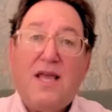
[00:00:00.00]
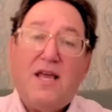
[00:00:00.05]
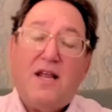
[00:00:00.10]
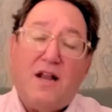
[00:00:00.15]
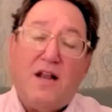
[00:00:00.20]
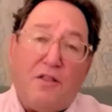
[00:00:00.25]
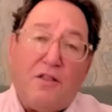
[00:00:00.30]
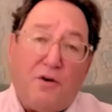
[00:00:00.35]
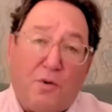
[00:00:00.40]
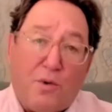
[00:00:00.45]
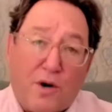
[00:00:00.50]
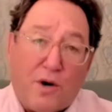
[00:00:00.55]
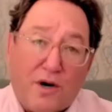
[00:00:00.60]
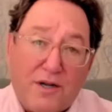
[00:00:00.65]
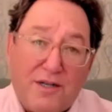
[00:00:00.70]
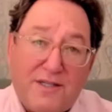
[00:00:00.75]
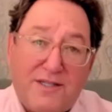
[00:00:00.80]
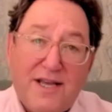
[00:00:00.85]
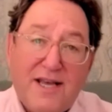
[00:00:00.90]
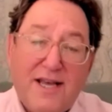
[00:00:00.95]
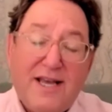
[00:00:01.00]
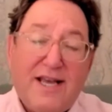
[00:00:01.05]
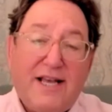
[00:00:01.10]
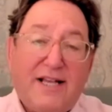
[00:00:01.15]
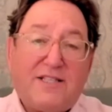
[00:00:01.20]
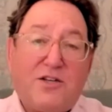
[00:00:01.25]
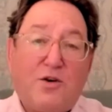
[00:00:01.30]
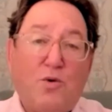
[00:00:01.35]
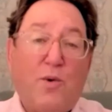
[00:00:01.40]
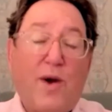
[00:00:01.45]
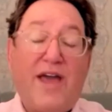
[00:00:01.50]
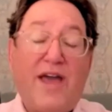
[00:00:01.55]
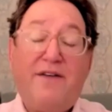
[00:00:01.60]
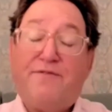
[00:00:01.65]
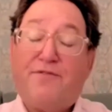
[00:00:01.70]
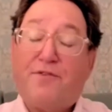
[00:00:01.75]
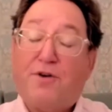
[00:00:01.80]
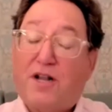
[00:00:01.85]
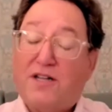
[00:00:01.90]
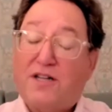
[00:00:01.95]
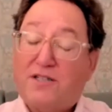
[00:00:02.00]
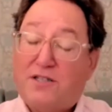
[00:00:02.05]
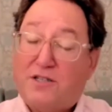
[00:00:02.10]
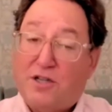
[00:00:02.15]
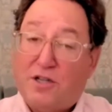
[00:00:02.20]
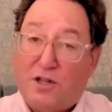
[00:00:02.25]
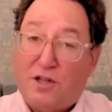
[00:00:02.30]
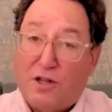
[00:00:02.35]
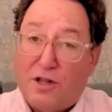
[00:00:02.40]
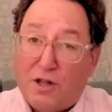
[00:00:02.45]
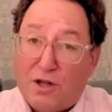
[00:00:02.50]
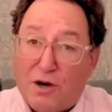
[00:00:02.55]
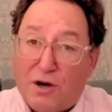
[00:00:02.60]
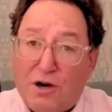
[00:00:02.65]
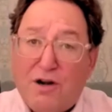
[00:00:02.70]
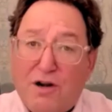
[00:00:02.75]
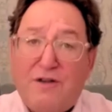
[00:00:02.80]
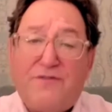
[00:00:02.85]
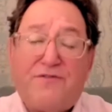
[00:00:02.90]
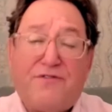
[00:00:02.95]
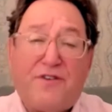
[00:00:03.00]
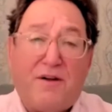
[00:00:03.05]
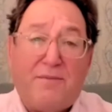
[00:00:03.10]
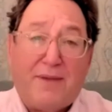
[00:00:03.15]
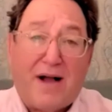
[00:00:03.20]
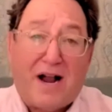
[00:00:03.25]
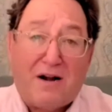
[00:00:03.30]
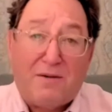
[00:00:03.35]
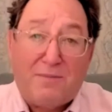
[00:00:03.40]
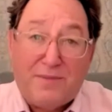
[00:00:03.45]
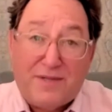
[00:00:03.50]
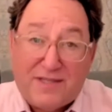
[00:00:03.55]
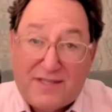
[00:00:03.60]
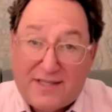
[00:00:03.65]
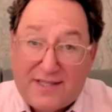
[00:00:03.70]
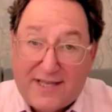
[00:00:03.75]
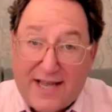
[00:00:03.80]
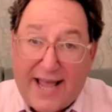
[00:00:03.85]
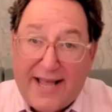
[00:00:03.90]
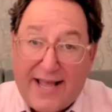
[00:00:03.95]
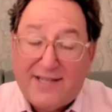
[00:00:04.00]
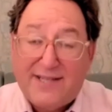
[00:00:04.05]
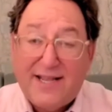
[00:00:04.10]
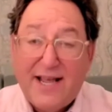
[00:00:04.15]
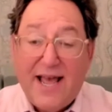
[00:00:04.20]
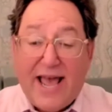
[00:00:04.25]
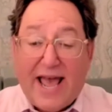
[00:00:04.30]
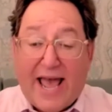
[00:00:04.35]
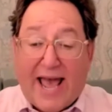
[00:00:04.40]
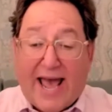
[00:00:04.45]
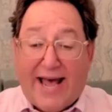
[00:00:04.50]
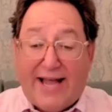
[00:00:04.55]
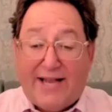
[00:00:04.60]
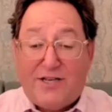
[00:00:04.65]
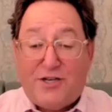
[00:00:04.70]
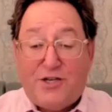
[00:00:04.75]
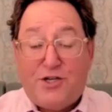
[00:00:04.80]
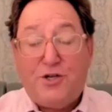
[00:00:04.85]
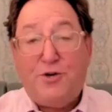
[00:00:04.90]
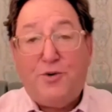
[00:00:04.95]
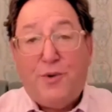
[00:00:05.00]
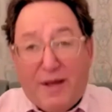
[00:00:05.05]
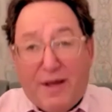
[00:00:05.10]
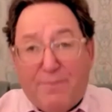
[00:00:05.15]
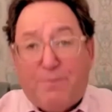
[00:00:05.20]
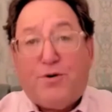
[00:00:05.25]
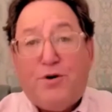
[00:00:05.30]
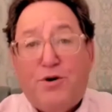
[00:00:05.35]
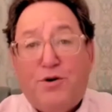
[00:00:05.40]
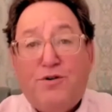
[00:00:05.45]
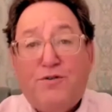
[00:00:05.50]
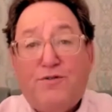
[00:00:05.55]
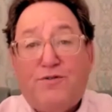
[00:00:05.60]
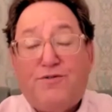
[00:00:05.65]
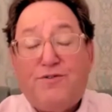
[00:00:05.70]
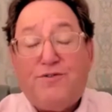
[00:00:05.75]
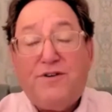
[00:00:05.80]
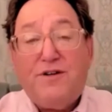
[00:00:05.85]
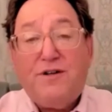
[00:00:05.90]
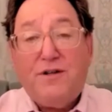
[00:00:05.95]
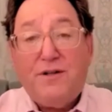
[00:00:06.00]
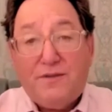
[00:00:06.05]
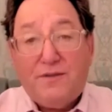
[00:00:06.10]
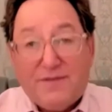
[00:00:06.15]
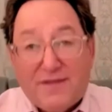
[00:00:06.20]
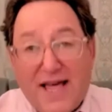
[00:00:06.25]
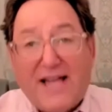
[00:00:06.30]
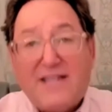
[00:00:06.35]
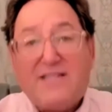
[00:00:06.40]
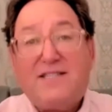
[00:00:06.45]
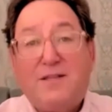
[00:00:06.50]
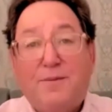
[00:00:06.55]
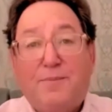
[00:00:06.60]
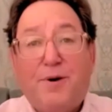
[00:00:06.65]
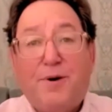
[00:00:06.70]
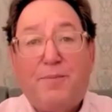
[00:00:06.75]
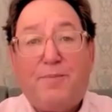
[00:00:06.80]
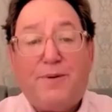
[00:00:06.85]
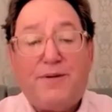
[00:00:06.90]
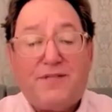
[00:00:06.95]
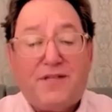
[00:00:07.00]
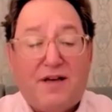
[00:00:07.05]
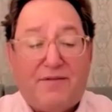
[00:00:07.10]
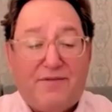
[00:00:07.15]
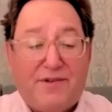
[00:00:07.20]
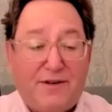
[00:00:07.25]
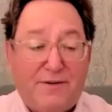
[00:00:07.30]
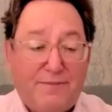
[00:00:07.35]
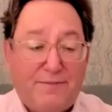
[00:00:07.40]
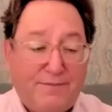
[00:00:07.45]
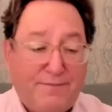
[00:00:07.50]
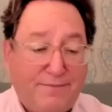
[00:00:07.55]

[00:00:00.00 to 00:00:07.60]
In other words, it's a way for us to learn from our mistakes and to improve. That's the purpose of it.